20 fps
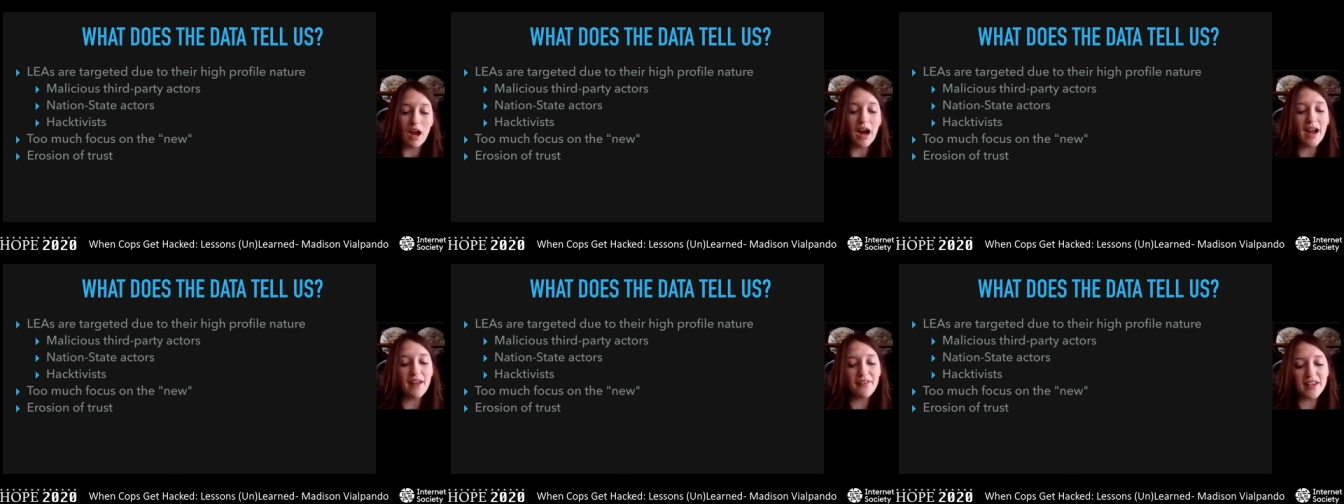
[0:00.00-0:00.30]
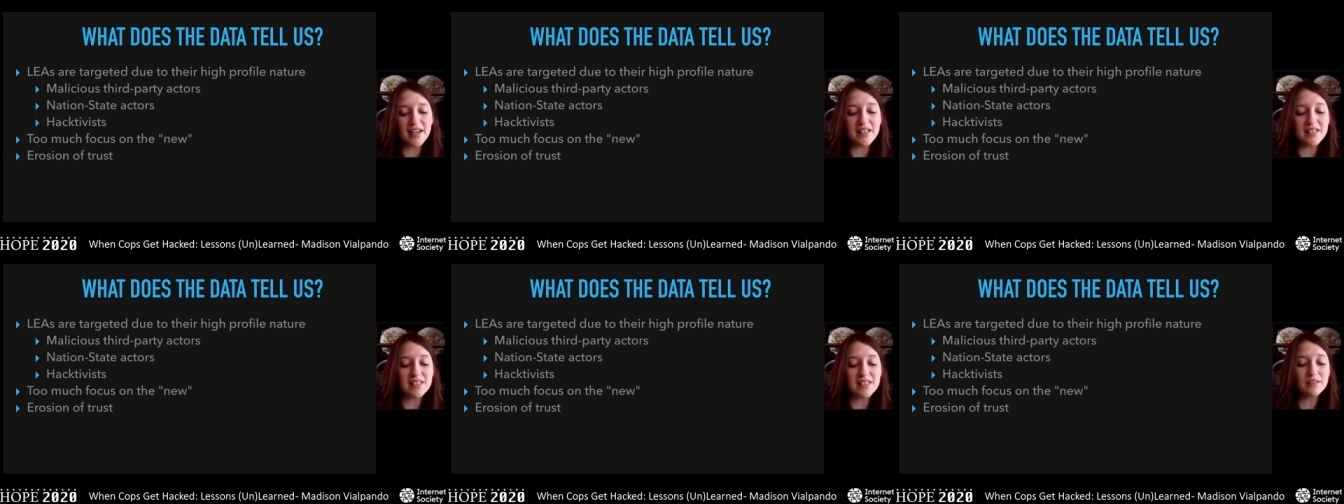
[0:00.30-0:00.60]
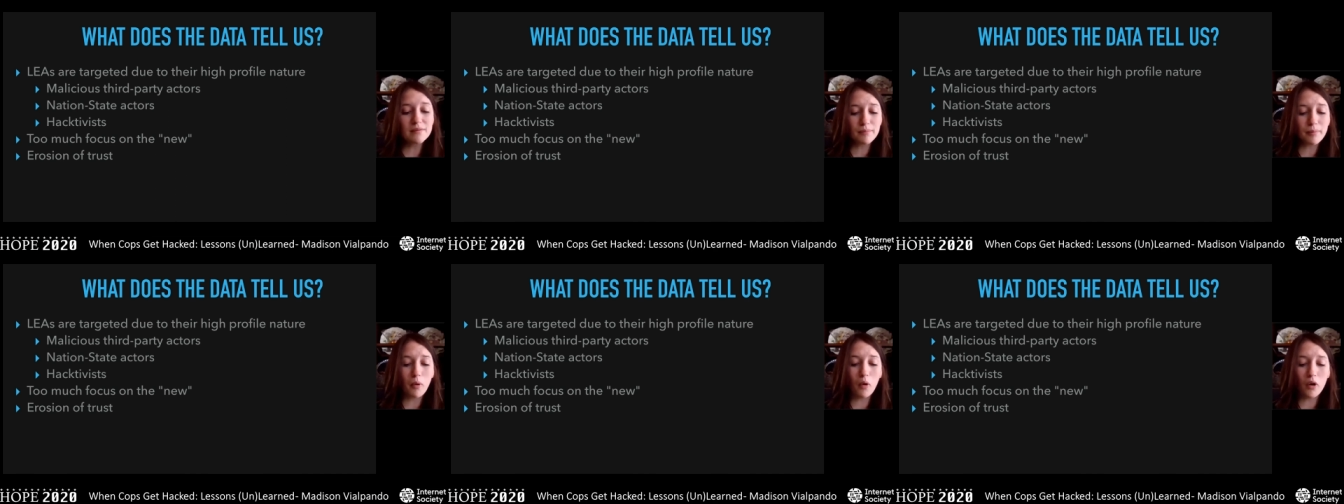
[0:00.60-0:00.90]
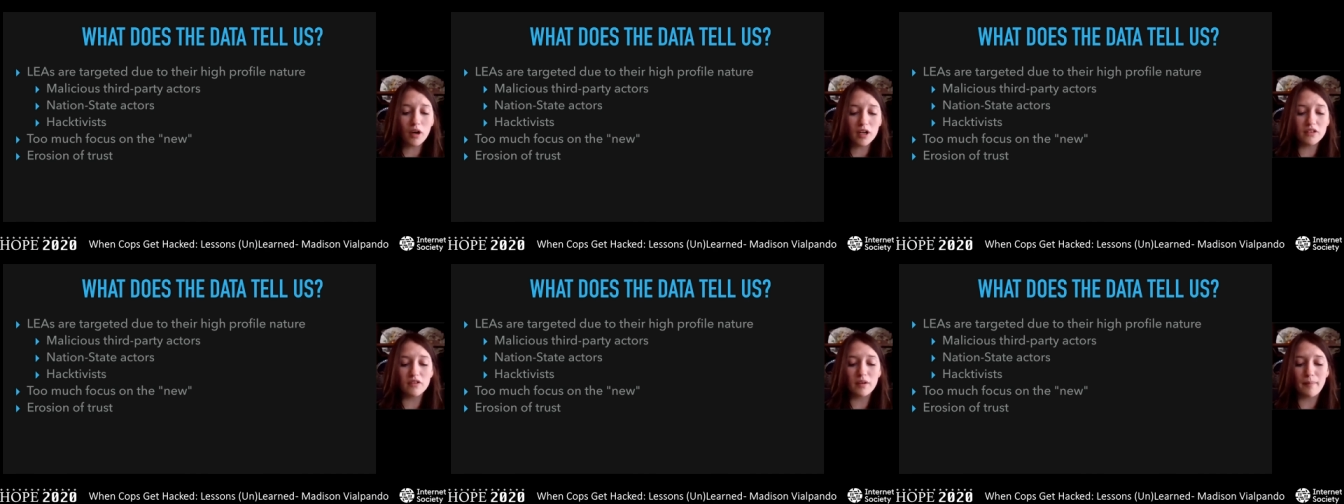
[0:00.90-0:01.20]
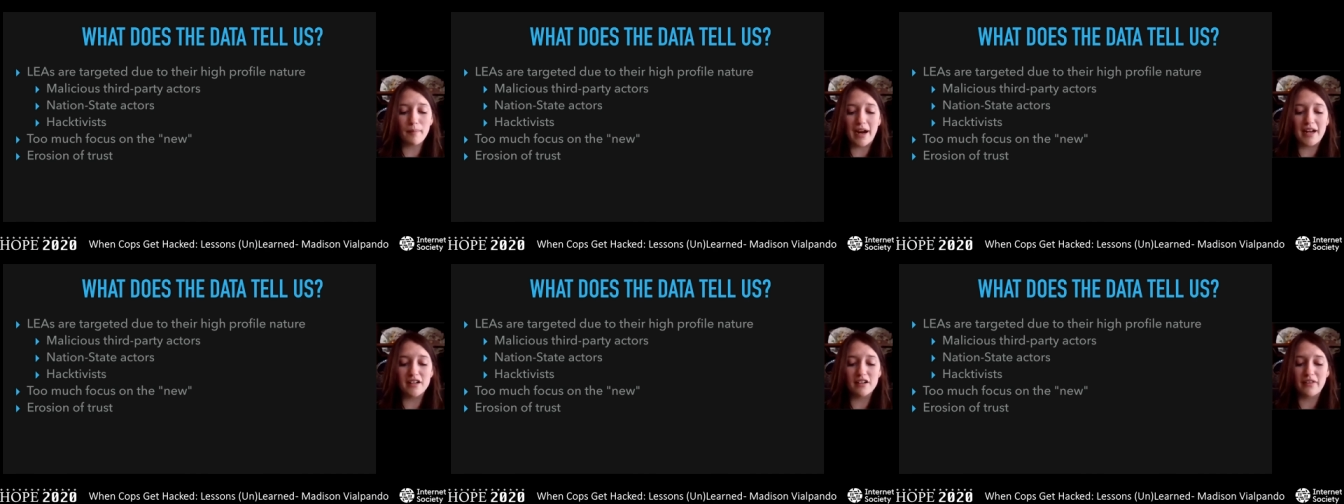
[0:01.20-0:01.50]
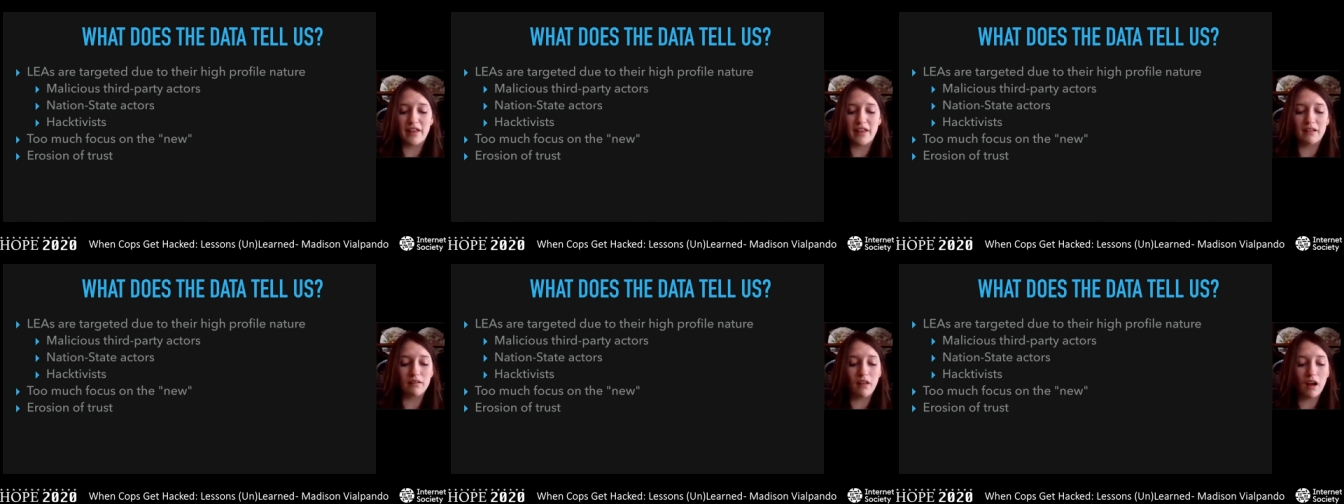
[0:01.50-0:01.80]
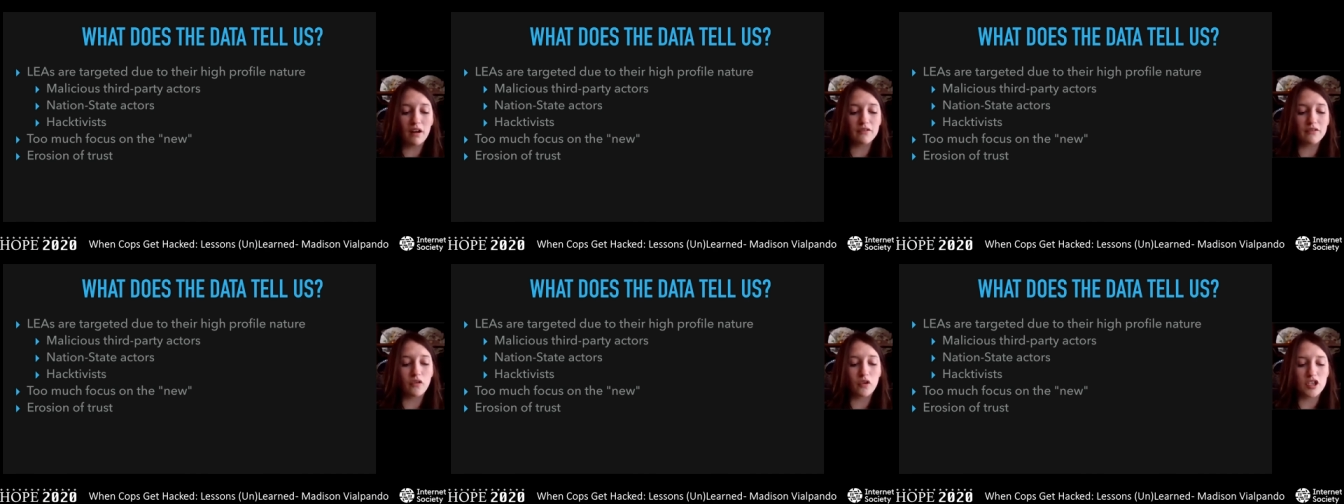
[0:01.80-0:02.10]
I think it's an important reminder that
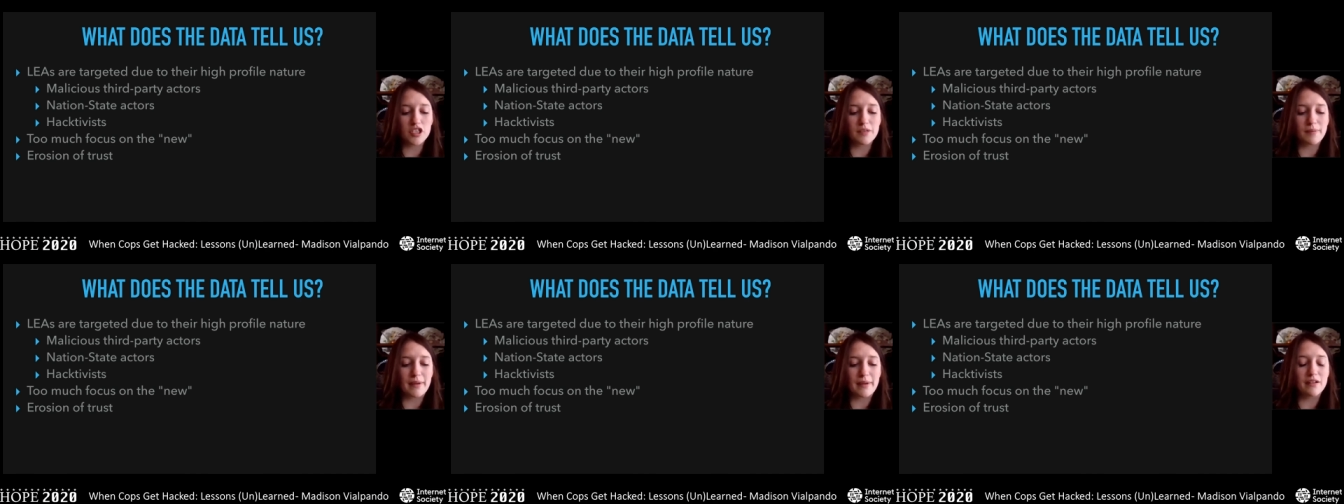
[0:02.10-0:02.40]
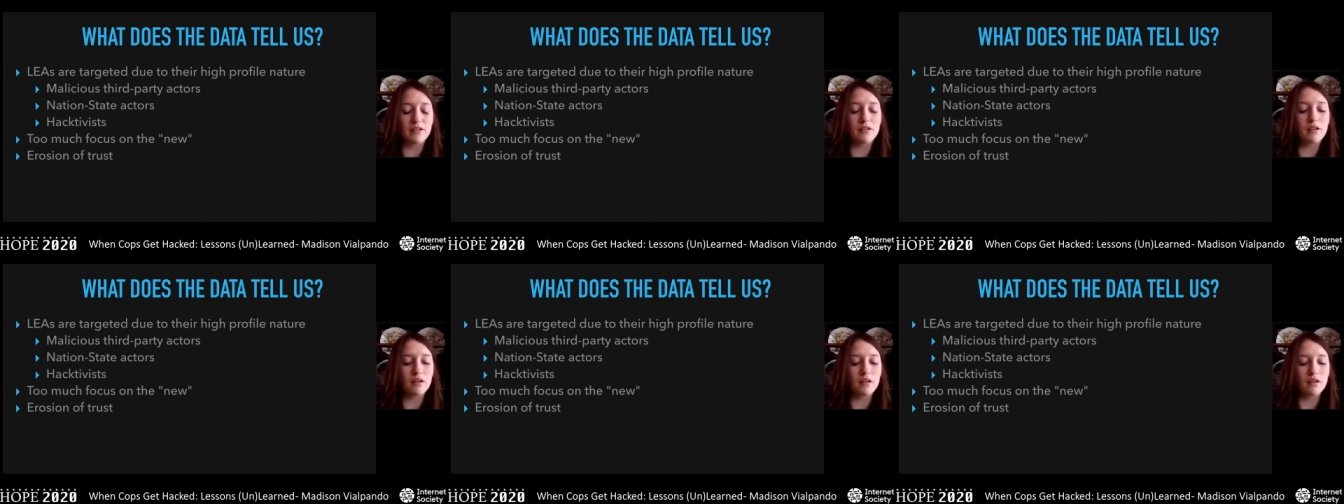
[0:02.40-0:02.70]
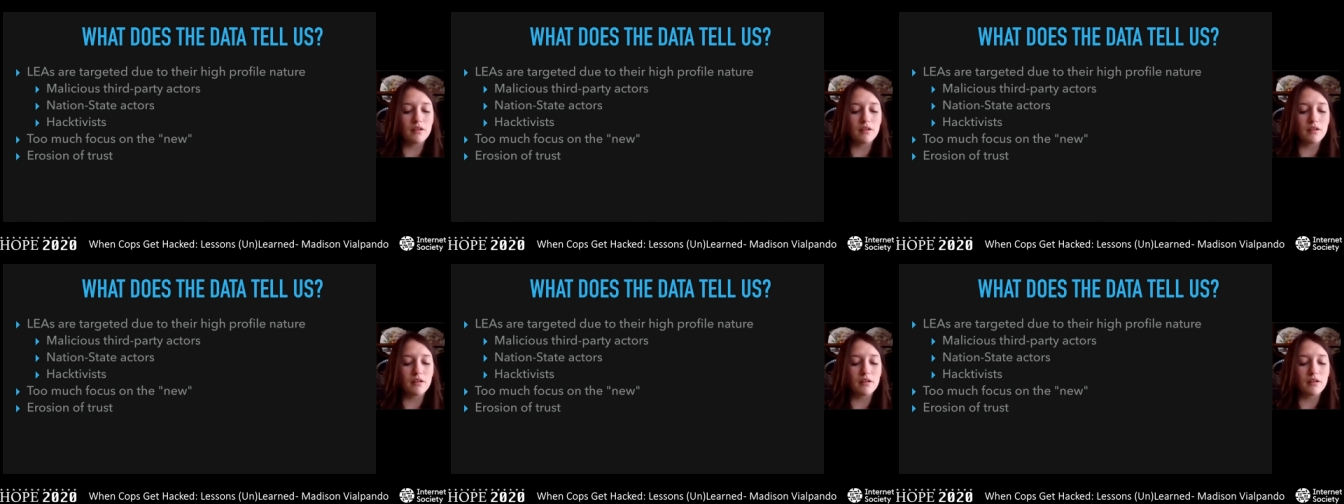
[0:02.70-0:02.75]
law enforcement